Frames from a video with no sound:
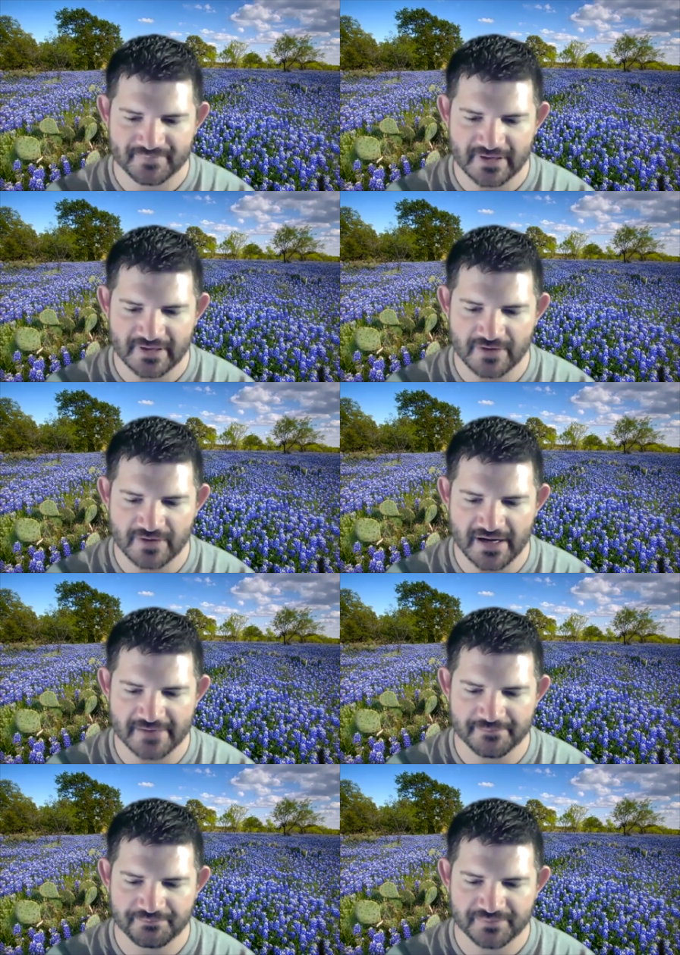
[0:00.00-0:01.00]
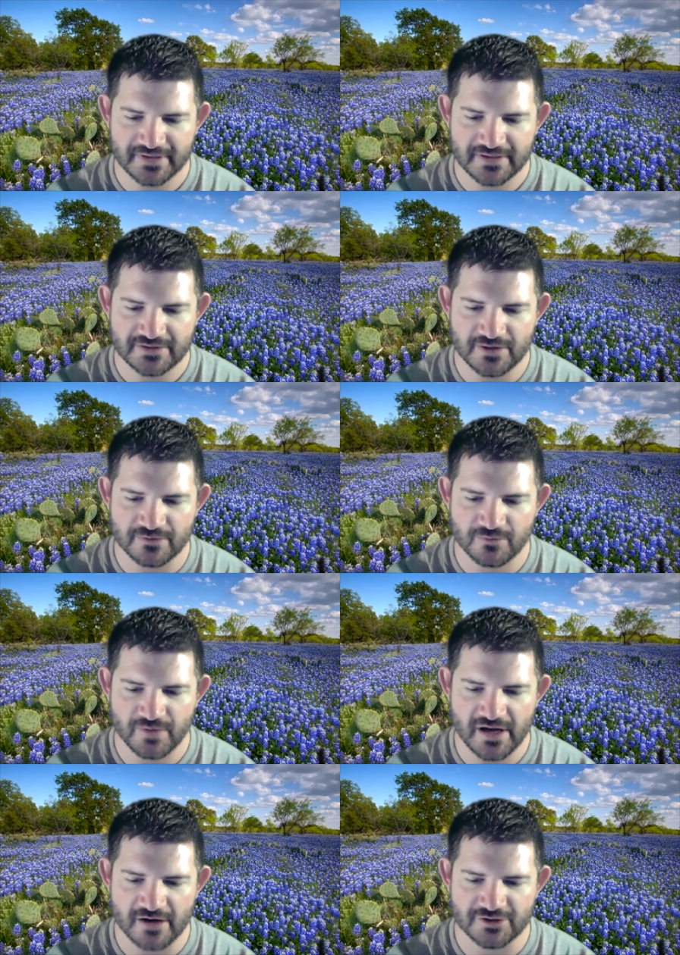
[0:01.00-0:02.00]
Okay, so
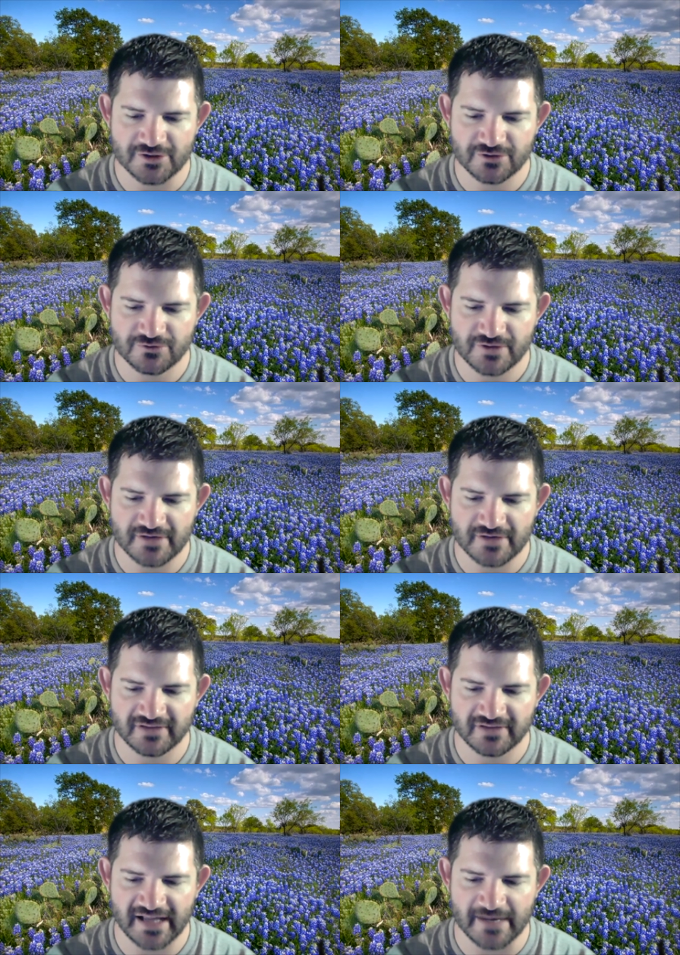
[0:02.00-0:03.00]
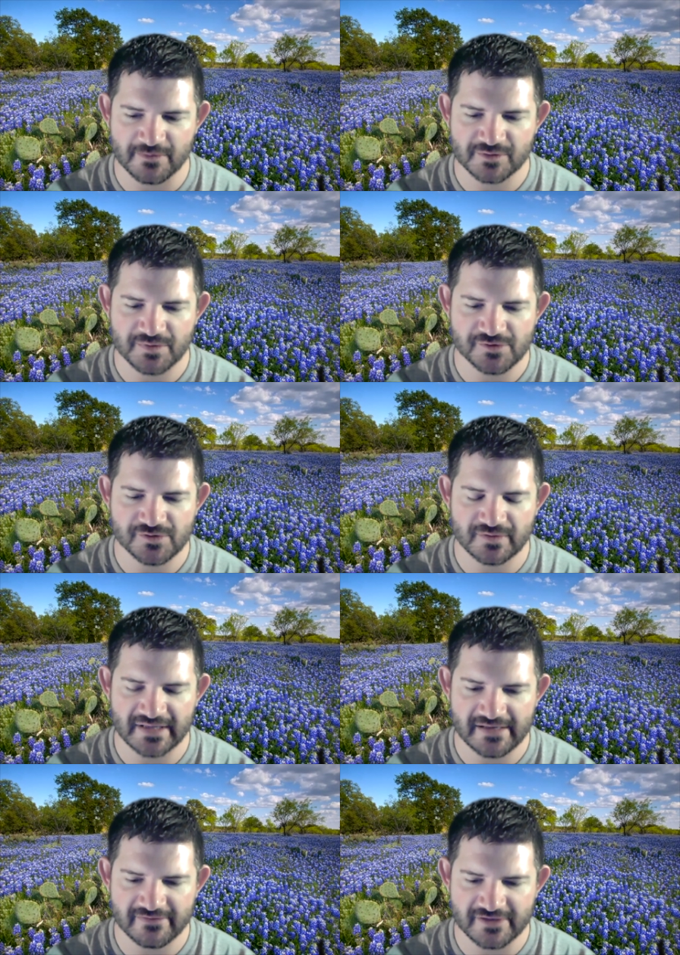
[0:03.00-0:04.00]
we are children of light. We're supposed to
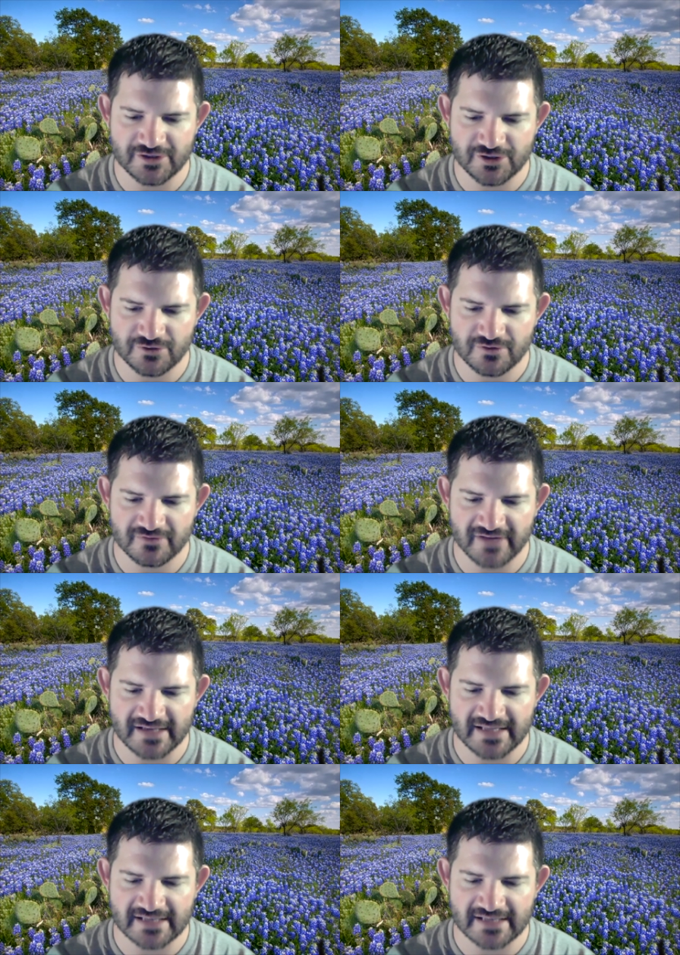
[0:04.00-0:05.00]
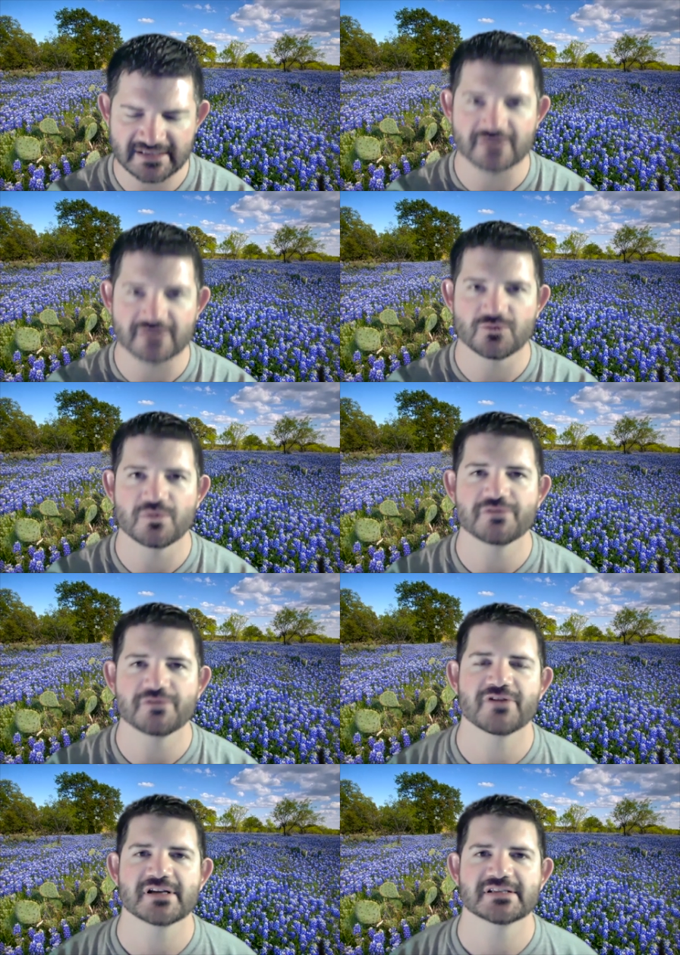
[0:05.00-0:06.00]
live as children of light. That's God's will
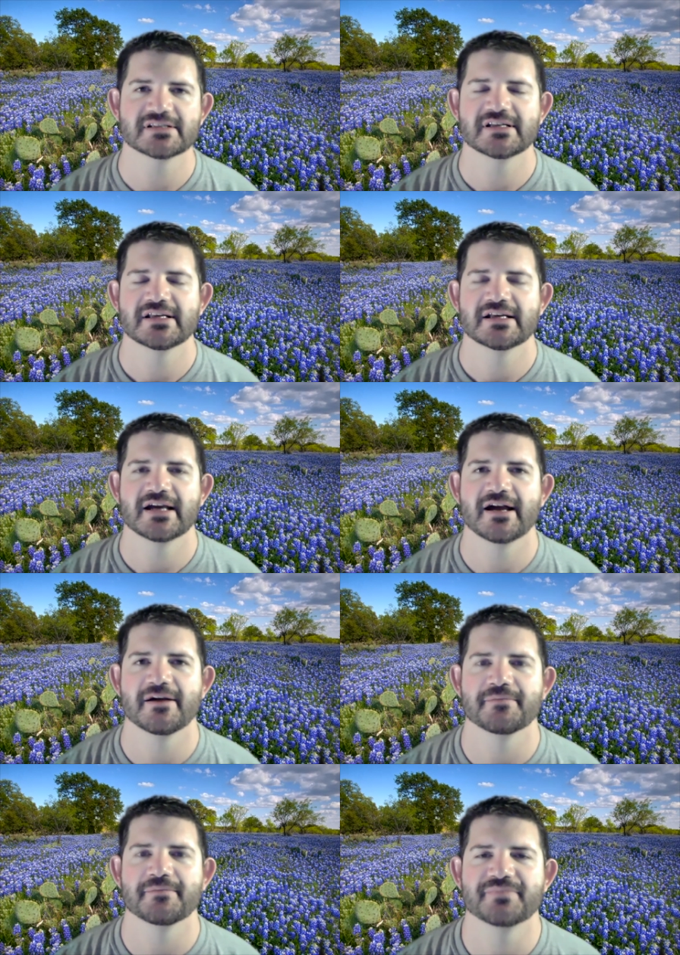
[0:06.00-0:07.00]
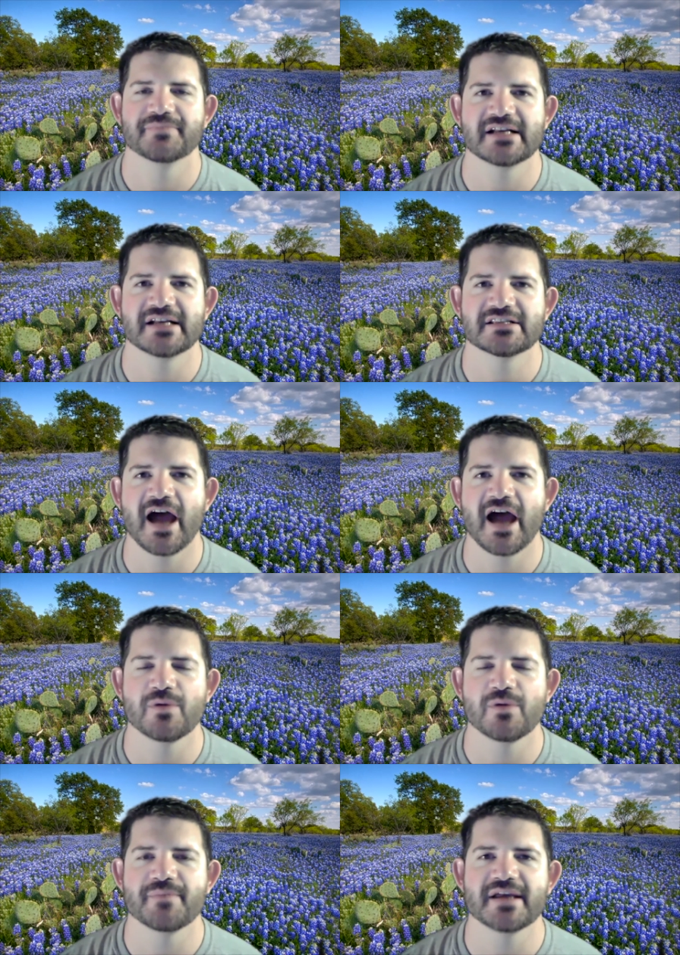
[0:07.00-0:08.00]
for us. Um, that's how
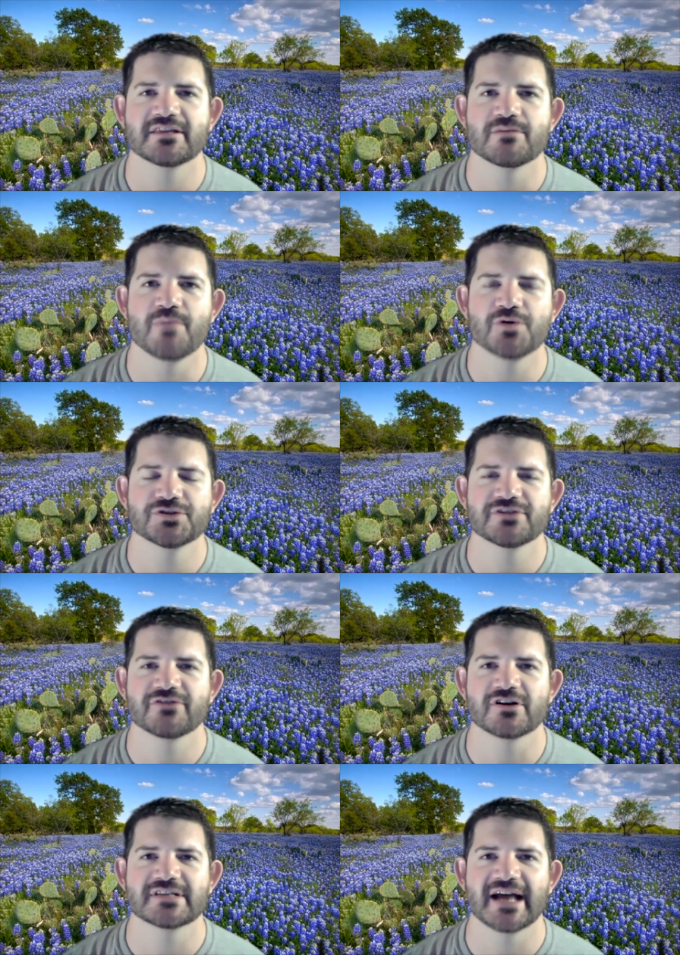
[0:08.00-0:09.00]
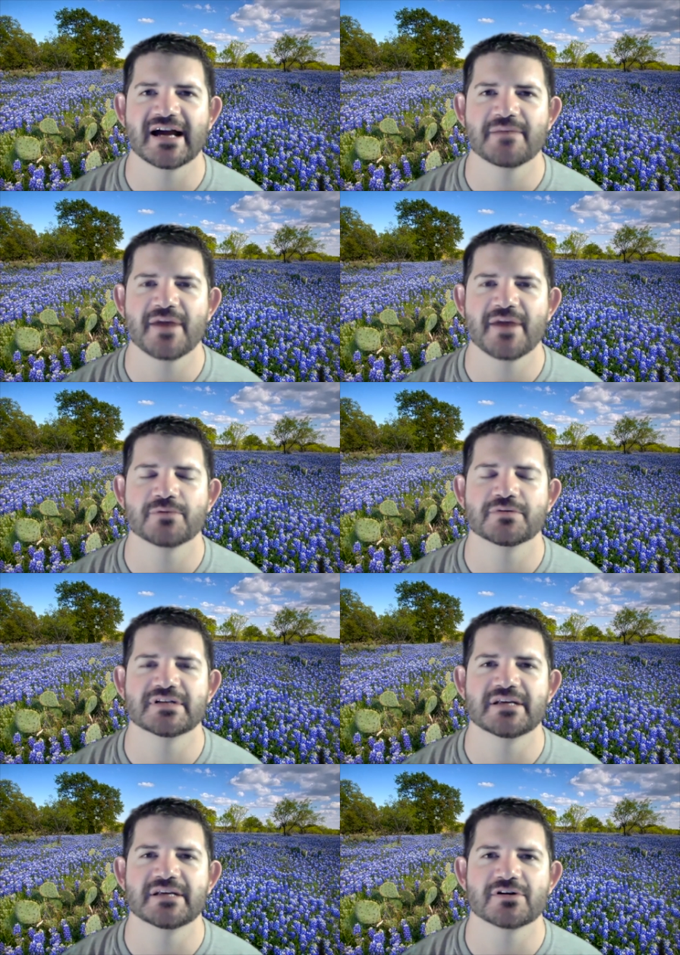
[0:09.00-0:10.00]
we make the most of our time, how we
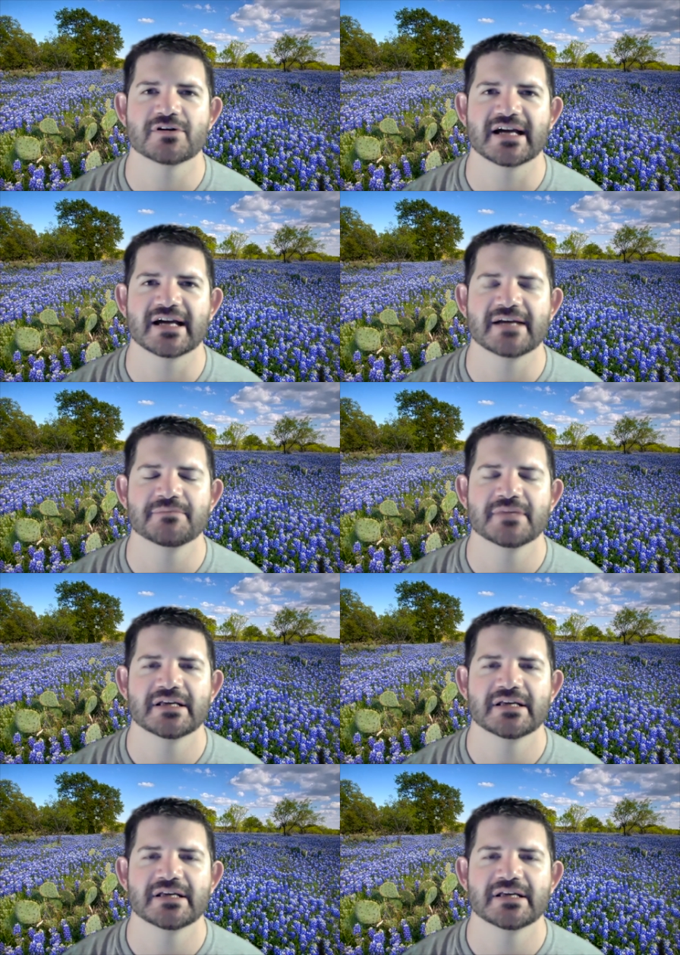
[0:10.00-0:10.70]
redeem our time.